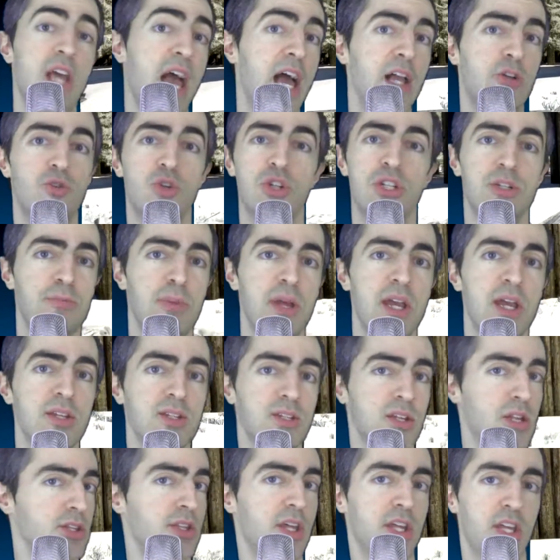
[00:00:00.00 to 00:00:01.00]
Tetris
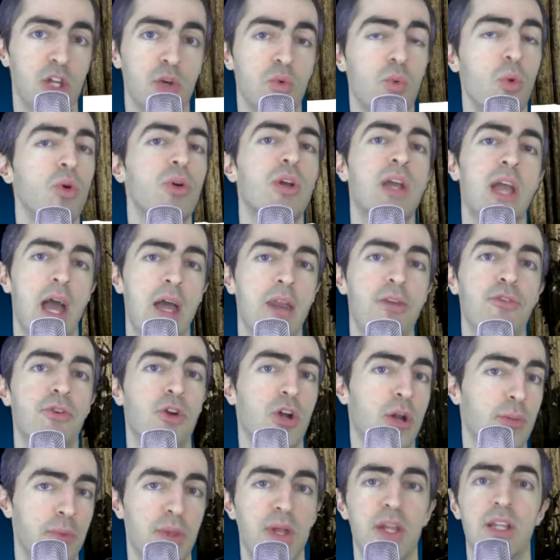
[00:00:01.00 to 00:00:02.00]
piece that you will get
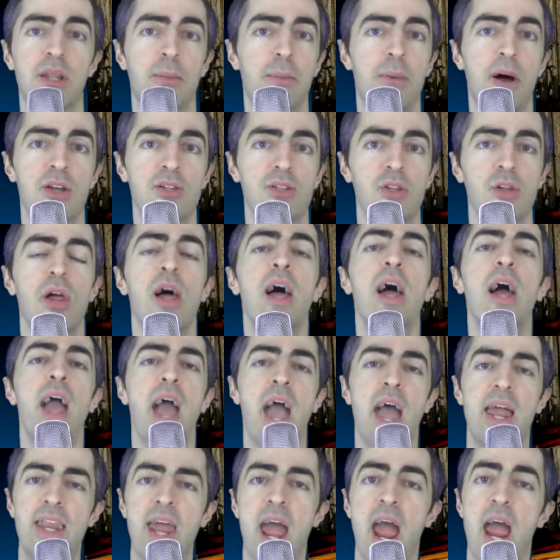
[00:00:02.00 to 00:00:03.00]
for completing the puzzle
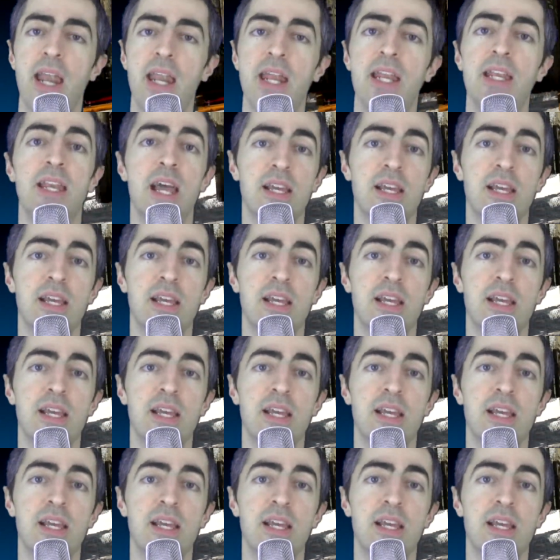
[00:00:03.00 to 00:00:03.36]
and any